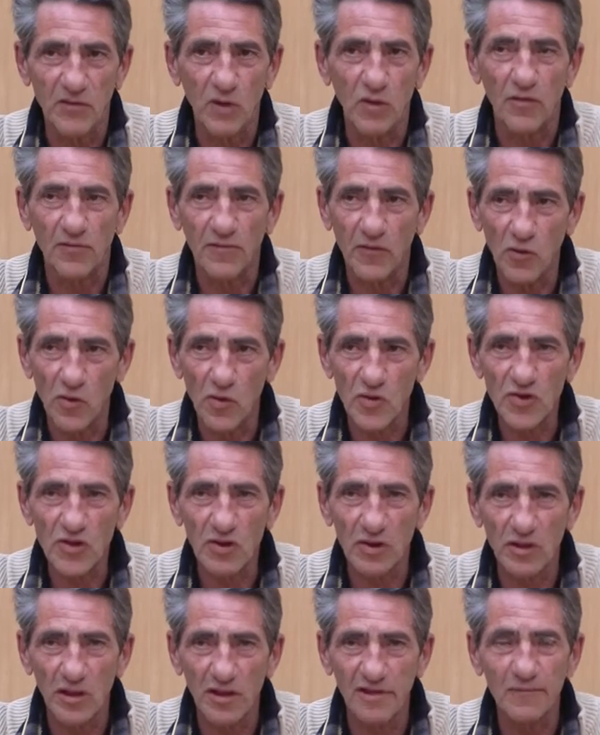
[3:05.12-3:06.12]
of course, a
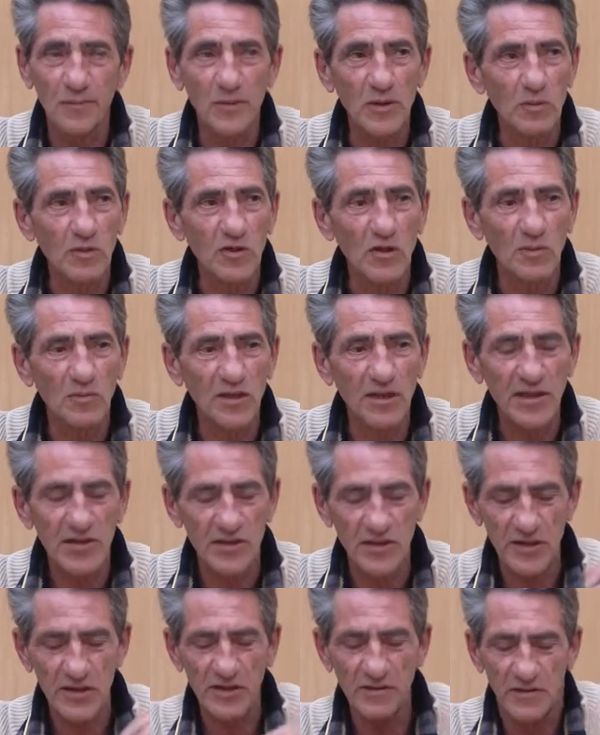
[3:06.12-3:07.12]
lot of people come in here and
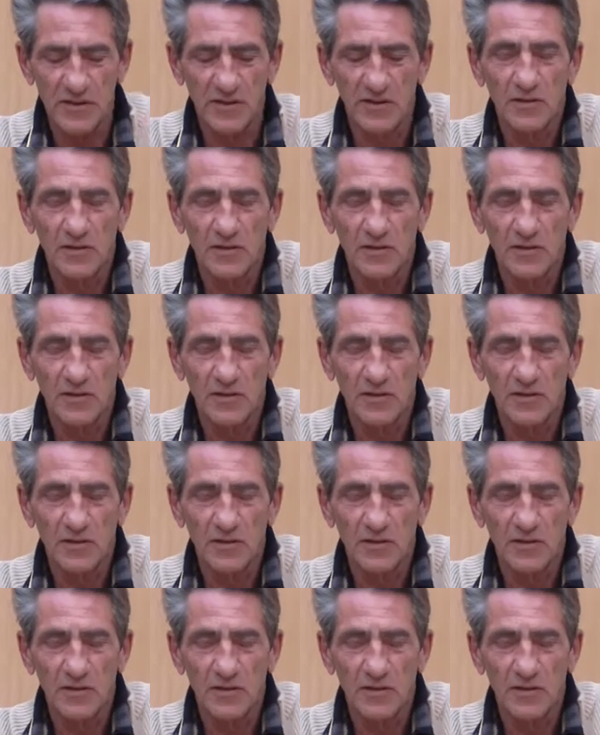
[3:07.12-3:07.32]
say,